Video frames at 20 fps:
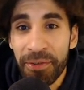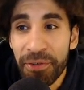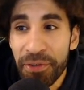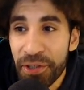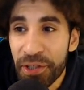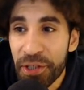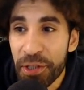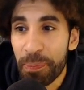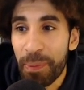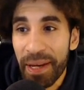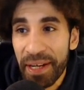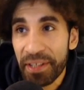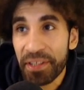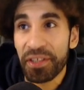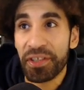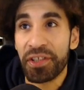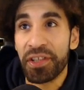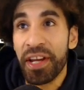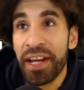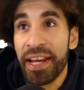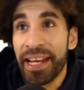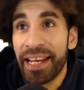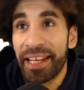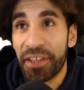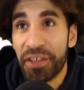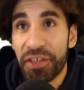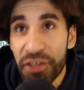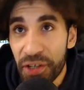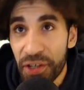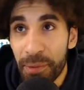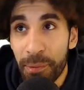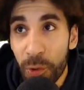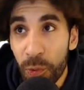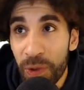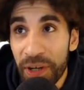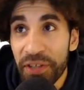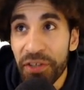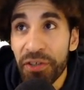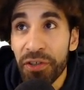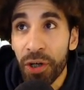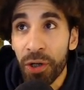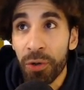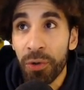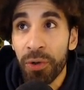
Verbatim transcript: spent in the summer window.